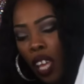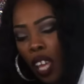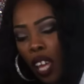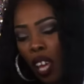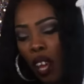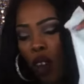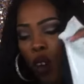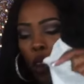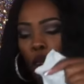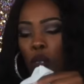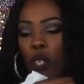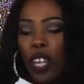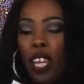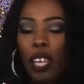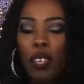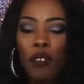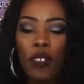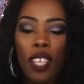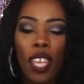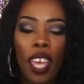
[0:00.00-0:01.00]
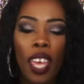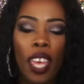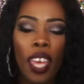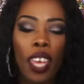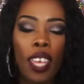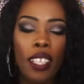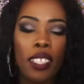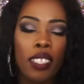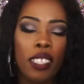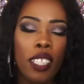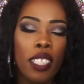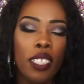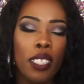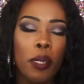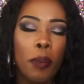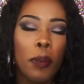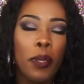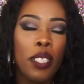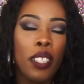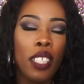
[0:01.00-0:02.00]
and Old Navy had
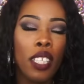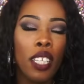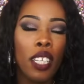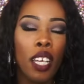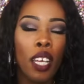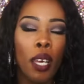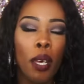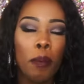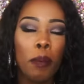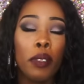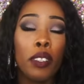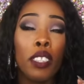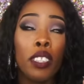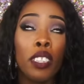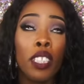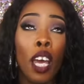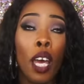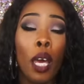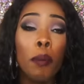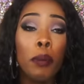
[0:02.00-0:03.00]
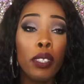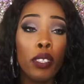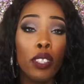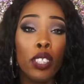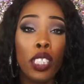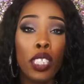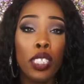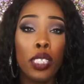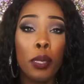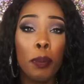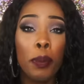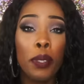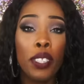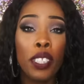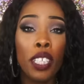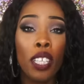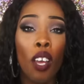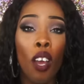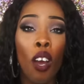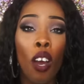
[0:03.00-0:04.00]
60% up to
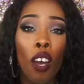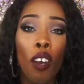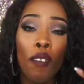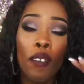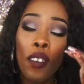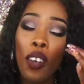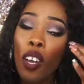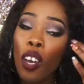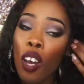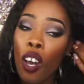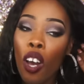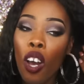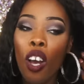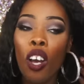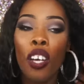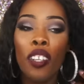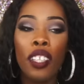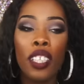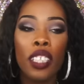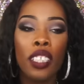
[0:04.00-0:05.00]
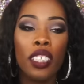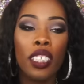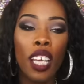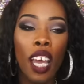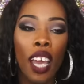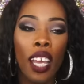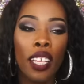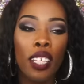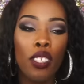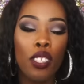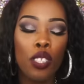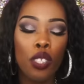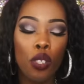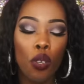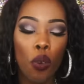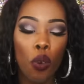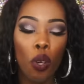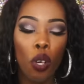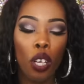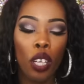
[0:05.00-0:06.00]
60% off on the entire
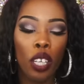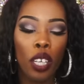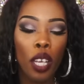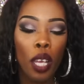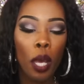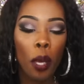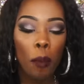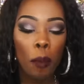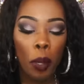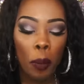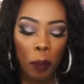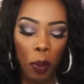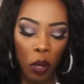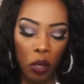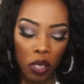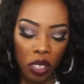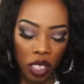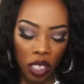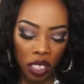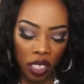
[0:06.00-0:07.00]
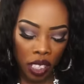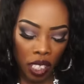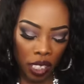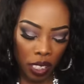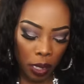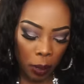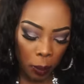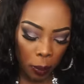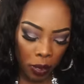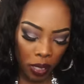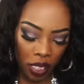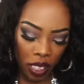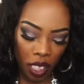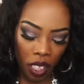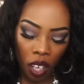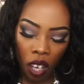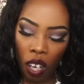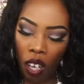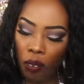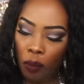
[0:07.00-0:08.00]
store, but most of the
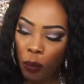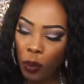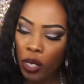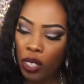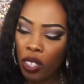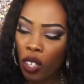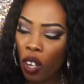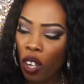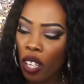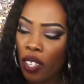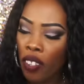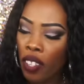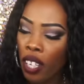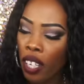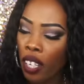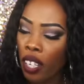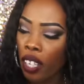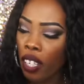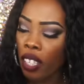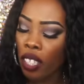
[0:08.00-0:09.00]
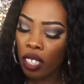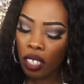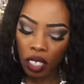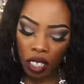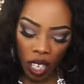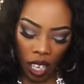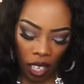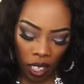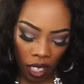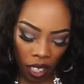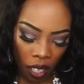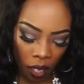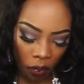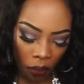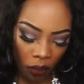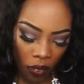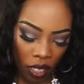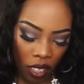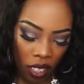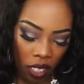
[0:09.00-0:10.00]
60% off was on their night
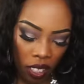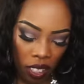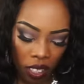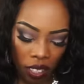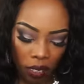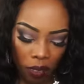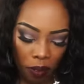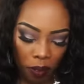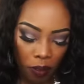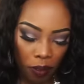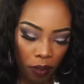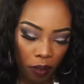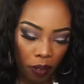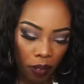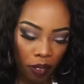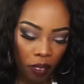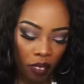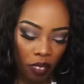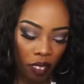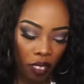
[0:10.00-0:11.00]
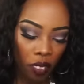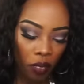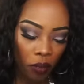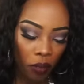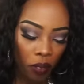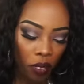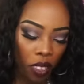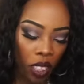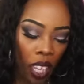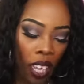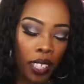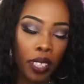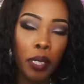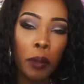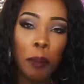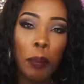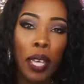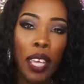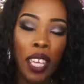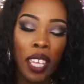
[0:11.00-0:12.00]
outfits, like the
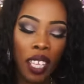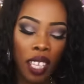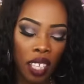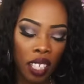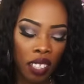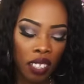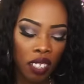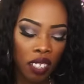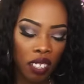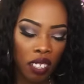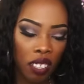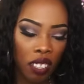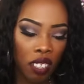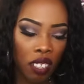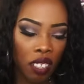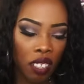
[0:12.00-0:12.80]
pants